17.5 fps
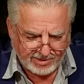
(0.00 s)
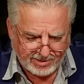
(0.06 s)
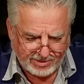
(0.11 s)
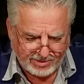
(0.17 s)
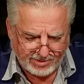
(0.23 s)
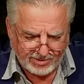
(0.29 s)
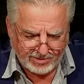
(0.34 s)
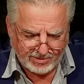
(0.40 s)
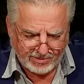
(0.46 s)

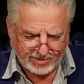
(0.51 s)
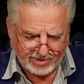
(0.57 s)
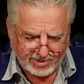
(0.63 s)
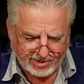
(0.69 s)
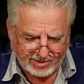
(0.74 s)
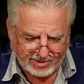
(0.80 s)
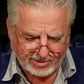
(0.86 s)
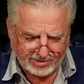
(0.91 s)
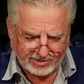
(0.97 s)
And know that
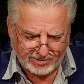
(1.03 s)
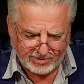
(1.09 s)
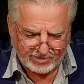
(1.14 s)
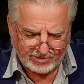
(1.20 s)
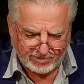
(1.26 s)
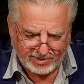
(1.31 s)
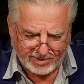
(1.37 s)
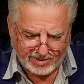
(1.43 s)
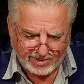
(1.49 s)
I can
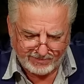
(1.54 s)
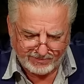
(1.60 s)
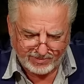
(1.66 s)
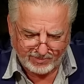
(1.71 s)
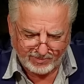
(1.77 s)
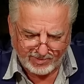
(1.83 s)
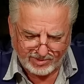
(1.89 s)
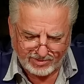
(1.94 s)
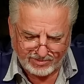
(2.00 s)
do that
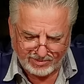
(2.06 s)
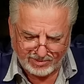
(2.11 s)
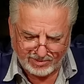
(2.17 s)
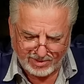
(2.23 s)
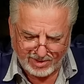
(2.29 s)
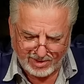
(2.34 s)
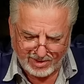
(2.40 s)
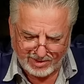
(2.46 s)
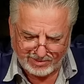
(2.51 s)
after measuring
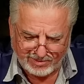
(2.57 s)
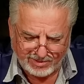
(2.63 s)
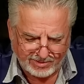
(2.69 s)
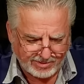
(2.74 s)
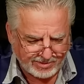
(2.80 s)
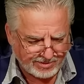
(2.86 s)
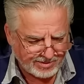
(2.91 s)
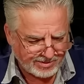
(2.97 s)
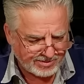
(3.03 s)
the height
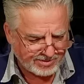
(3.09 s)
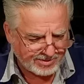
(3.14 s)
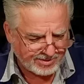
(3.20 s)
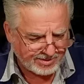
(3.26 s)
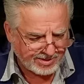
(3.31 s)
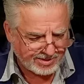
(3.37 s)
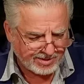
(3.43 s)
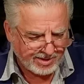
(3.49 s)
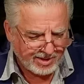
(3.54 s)
of the
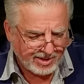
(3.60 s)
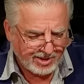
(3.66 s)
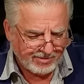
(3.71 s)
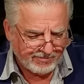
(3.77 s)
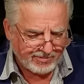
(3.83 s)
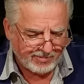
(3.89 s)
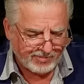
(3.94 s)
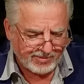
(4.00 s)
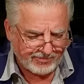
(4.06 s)
disconnect
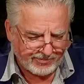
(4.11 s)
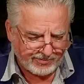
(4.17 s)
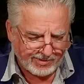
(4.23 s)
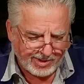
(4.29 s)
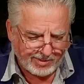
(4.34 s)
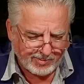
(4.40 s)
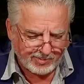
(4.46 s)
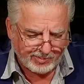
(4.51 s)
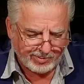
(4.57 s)
from the
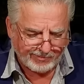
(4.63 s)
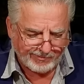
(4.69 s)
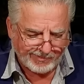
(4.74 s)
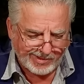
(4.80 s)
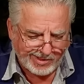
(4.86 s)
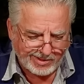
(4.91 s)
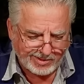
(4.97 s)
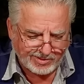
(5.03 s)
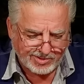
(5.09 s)
frame and
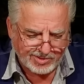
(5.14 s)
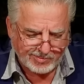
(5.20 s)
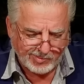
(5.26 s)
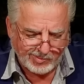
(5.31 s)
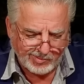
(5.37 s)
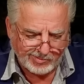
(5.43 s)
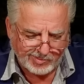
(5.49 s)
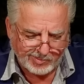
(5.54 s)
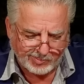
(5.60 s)
provide a
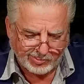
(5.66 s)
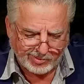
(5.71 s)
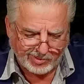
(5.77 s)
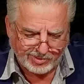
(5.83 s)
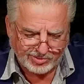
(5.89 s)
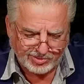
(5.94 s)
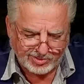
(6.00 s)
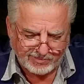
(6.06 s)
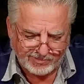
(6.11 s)
smooth
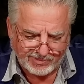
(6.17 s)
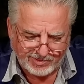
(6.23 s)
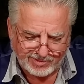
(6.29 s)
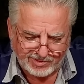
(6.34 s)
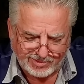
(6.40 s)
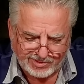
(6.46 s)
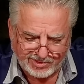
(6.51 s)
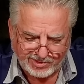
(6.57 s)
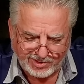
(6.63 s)
depression of the
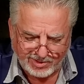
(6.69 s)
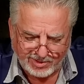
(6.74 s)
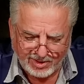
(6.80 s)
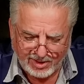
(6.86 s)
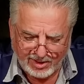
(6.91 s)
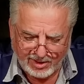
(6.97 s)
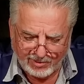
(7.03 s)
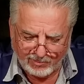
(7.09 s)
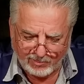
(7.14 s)
disconnect
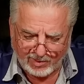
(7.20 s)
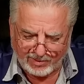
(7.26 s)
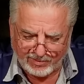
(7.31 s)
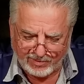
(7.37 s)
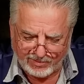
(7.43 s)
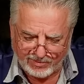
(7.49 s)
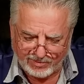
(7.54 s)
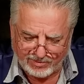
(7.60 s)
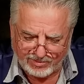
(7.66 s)

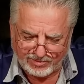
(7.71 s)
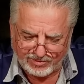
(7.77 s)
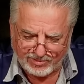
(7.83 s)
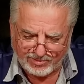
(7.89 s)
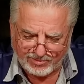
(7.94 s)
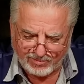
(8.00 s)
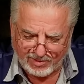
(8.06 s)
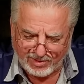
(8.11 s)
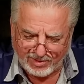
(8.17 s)
rather than the
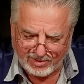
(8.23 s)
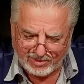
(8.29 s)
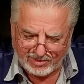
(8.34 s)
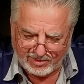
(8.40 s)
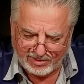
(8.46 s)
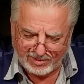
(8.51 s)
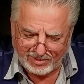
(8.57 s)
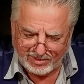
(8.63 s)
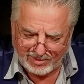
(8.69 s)
strike
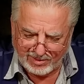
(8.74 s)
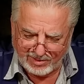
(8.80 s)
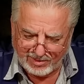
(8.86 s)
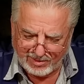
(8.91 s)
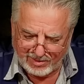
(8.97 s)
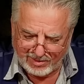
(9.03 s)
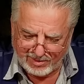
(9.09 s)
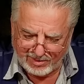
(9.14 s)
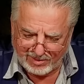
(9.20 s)

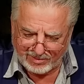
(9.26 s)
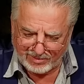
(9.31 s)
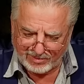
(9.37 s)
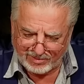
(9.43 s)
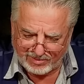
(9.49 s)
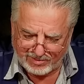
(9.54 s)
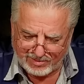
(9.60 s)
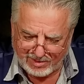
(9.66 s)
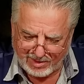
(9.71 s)

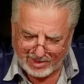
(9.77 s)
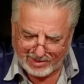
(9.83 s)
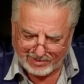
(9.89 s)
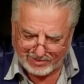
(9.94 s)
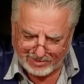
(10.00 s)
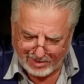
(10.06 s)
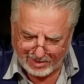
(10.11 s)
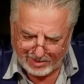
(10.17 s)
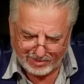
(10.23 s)

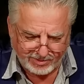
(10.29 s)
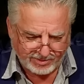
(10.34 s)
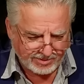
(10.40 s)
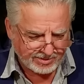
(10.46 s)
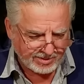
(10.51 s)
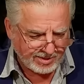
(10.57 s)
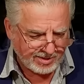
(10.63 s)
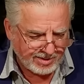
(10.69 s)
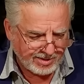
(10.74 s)
slide
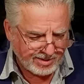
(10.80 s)
does.